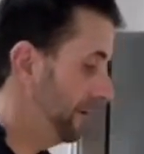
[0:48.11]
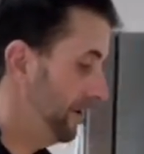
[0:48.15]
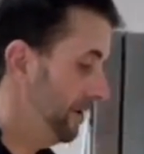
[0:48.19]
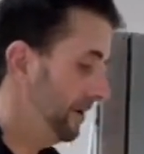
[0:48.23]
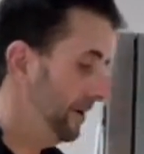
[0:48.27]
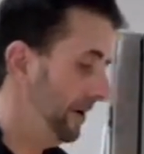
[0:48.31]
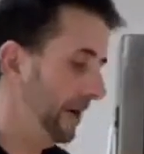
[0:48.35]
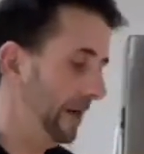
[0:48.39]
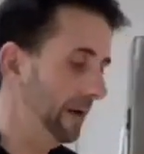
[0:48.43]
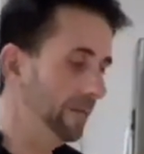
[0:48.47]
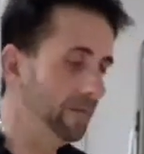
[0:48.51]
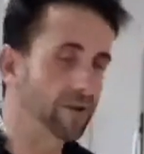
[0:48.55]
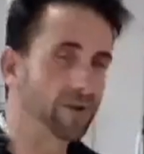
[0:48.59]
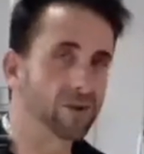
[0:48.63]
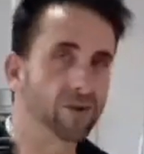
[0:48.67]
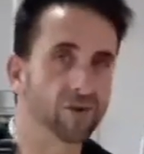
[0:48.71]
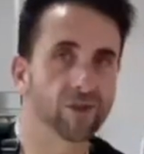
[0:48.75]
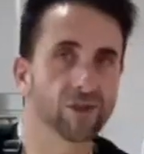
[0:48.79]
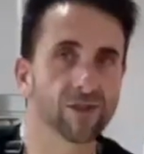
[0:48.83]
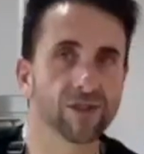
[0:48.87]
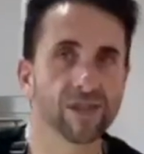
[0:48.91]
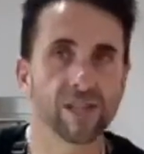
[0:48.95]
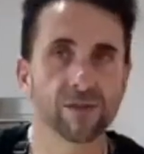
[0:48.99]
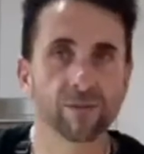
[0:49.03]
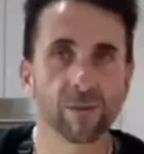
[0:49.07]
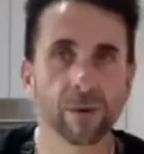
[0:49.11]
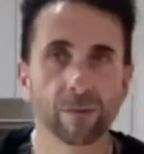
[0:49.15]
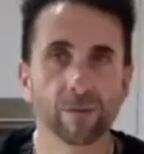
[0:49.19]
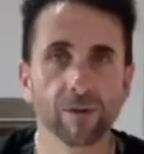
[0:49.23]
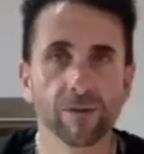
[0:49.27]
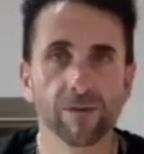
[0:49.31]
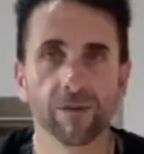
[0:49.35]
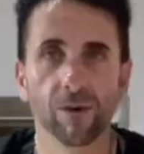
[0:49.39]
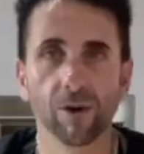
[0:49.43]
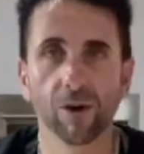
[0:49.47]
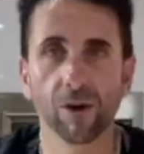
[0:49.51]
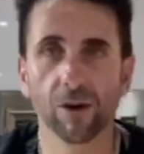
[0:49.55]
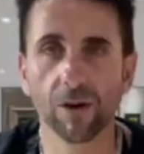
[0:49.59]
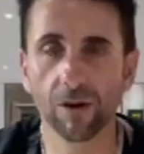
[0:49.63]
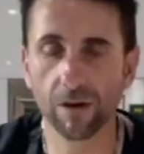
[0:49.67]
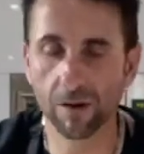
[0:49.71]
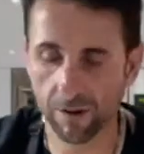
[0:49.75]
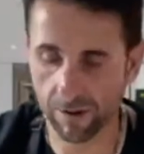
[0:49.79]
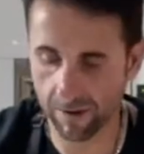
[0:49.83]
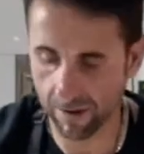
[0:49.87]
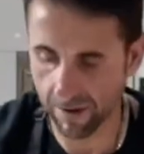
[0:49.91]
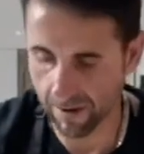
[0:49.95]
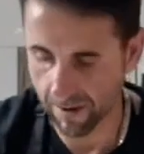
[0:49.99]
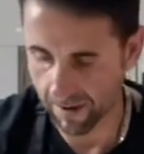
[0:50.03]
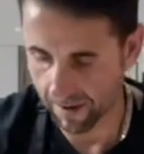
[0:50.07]
I haven't used this one before.
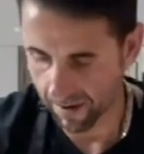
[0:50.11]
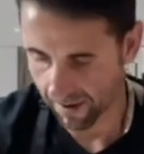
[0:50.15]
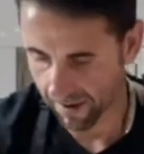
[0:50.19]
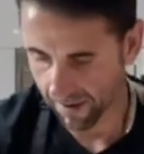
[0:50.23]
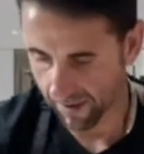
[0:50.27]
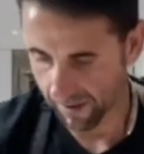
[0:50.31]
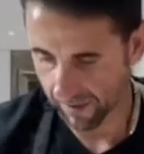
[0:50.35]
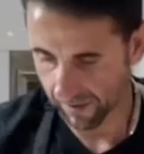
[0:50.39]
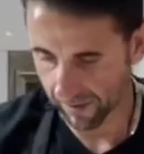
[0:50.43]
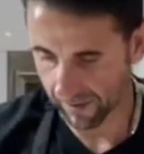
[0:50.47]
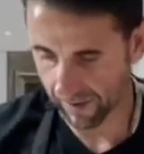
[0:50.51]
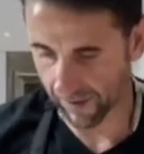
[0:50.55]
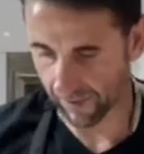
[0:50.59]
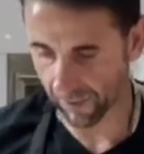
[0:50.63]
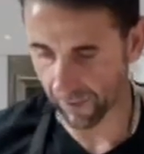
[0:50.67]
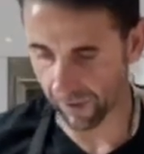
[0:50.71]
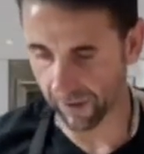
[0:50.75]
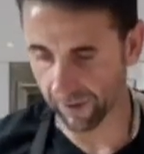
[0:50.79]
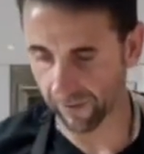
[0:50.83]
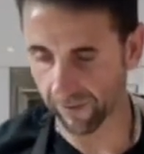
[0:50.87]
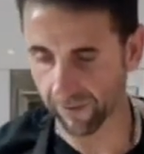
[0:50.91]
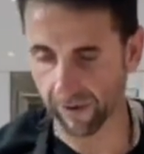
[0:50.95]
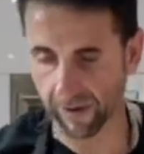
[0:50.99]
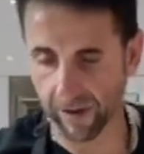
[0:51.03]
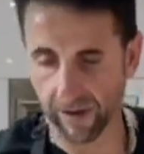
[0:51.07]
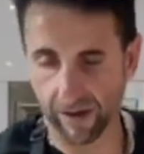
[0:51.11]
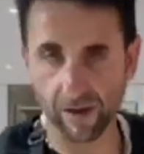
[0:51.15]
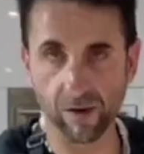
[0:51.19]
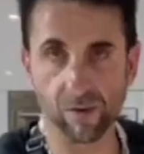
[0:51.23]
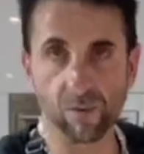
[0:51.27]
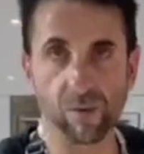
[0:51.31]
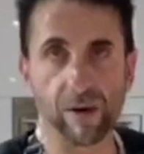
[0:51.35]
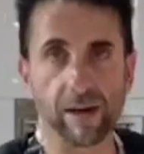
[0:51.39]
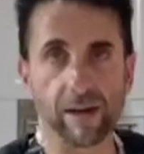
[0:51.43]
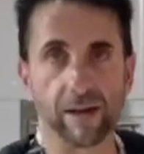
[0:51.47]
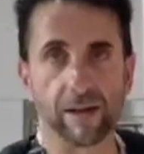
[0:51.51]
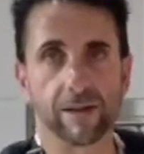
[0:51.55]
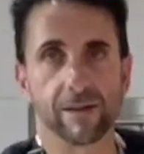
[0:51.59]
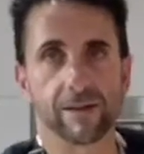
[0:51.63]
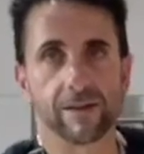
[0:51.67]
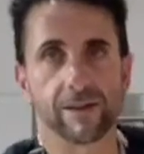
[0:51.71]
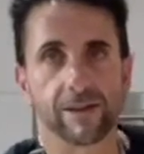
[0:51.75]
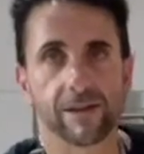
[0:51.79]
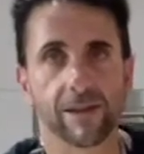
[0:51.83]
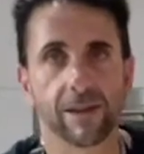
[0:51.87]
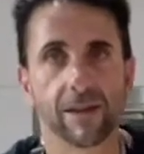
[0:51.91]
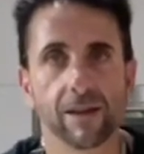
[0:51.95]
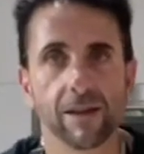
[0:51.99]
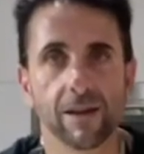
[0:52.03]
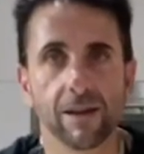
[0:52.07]
It's one of Loretta's
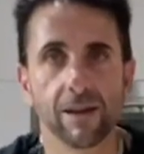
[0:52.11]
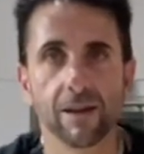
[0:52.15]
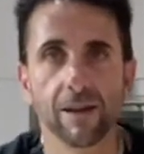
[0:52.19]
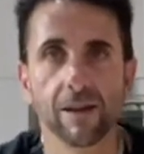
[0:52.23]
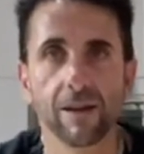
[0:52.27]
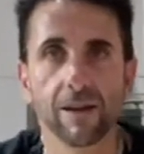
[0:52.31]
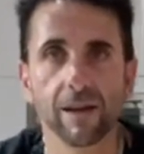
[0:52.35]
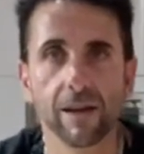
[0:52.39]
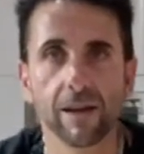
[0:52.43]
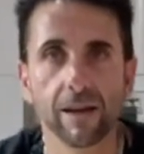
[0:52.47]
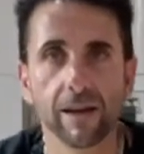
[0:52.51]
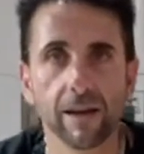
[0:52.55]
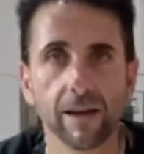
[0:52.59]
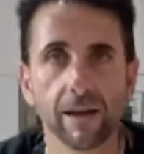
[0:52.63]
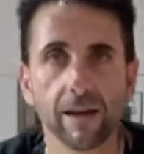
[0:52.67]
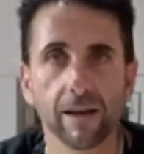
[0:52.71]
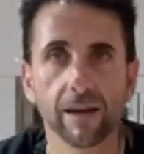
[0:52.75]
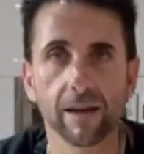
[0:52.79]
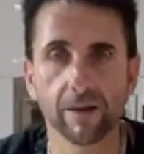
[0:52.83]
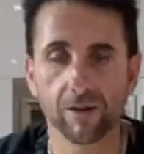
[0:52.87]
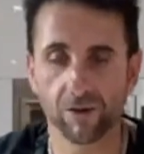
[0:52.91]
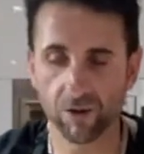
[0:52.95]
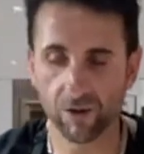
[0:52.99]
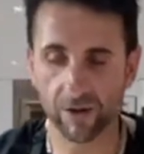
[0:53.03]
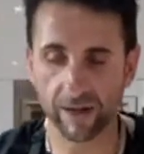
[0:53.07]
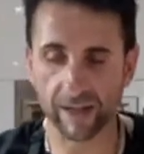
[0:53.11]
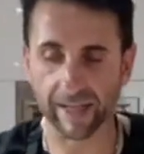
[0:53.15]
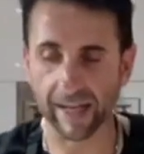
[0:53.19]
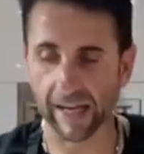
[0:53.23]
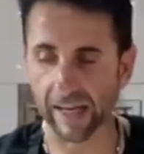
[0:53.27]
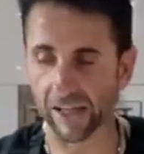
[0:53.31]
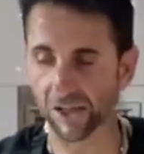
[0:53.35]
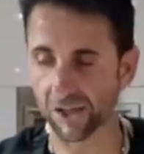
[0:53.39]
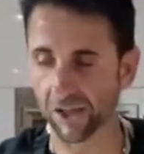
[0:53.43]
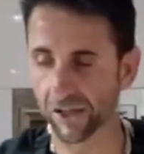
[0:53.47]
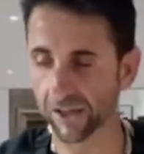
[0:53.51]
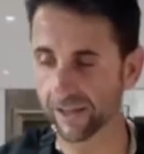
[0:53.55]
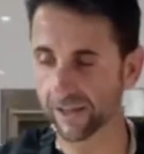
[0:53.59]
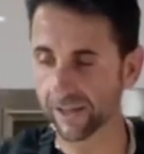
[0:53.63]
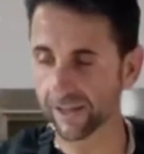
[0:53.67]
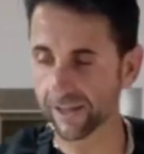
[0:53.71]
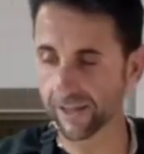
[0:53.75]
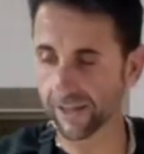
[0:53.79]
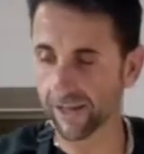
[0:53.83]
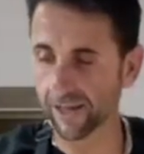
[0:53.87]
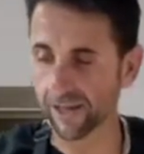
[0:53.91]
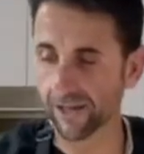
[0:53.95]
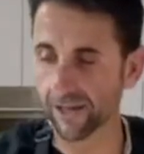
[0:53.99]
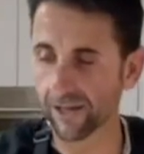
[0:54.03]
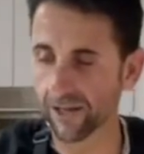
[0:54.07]
new gadgets.
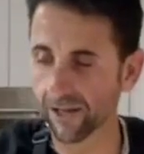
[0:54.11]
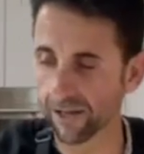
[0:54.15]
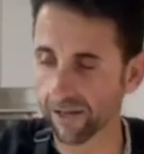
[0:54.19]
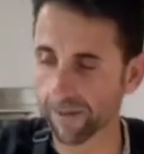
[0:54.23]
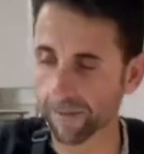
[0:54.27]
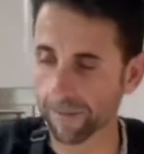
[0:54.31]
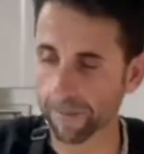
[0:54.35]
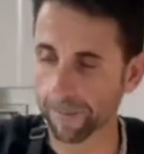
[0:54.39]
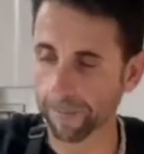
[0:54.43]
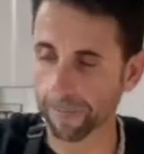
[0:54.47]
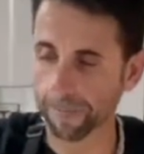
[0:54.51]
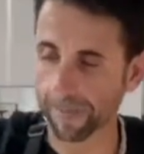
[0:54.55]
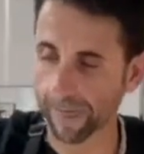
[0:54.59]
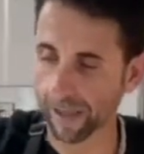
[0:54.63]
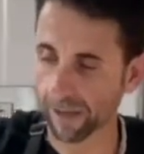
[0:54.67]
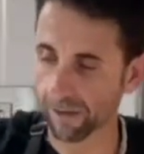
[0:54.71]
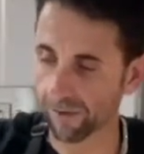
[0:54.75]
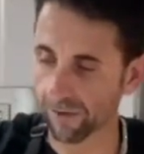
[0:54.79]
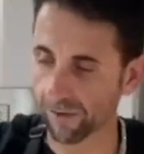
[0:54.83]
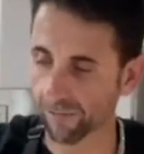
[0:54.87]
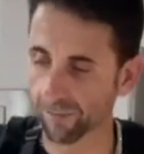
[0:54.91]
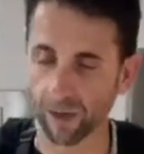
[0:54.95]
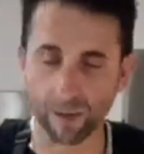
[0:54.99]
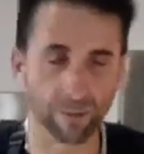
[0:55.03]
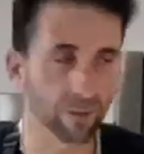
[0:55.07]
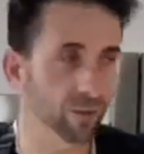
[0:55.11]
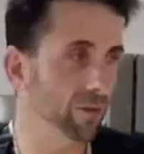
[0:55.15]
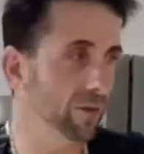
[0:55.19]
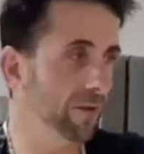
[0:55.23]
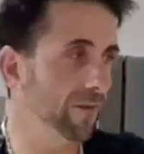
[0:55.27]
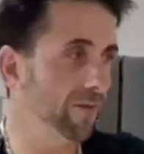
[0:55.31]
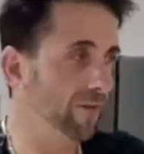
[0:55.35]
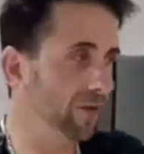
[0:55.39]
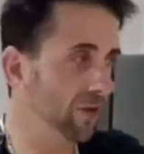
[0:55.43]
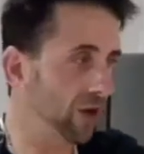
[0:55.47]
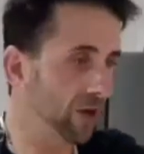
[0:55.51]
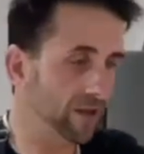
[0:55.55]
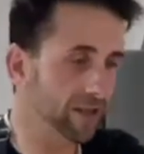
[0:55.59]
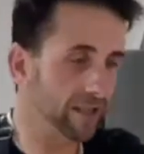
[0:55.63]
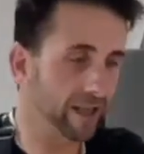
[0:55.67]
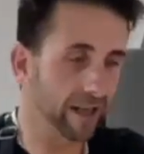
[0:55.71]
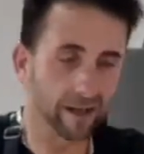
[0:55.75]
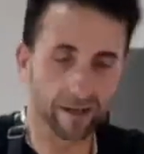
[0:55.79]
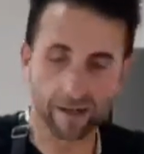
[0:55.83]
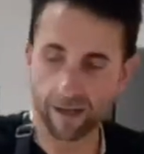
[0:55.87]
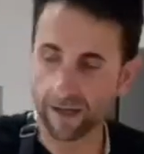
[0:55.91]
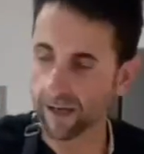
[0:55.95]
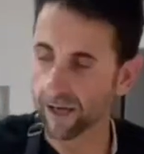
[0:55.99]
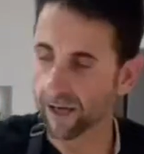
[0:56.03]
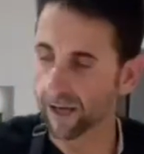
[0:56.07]
You probably would have noticed that
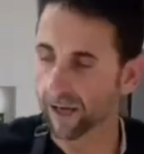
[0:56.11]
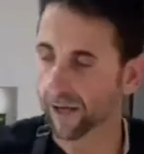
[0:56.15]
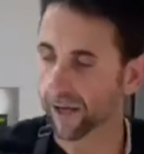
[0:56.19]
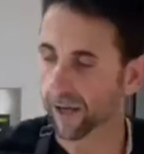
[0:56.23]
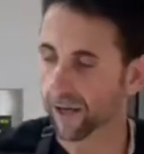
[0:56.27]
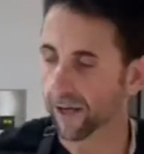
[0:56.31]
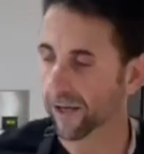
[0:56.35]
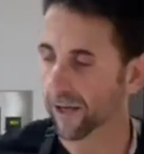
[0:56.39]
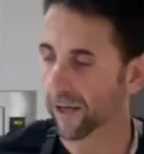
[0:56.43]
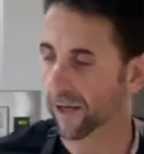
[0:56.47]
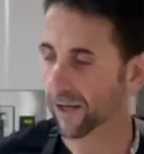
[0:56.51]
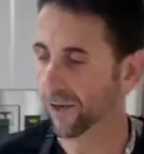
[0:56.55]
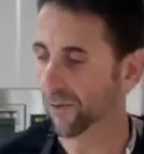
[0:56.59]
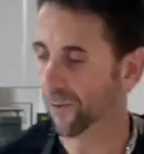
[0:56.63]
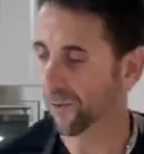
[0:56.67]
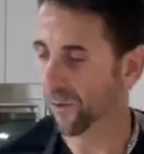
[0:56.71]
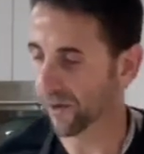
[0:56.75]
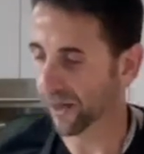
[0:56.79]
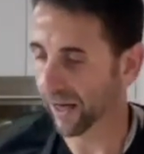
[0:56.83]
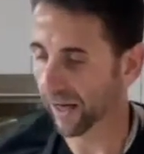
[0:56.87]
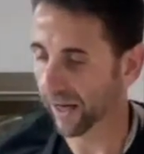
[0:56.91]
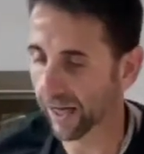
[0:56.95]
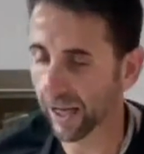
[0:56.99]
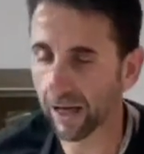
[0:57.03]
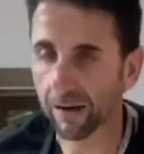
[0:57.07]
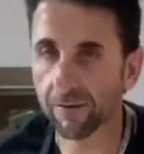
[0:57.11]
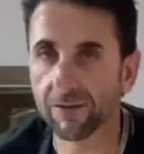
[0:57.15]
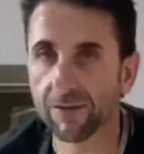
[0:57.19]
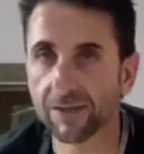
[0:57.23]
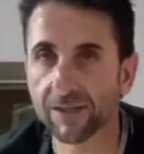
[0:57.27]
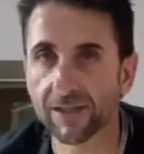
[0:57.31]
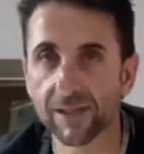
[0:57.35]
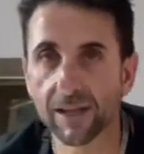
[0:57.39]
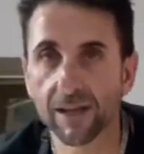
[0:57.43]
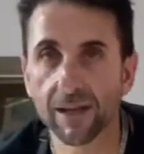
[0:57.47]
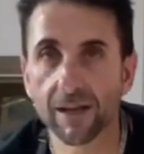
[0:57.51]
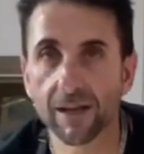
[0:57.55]
Loretta loves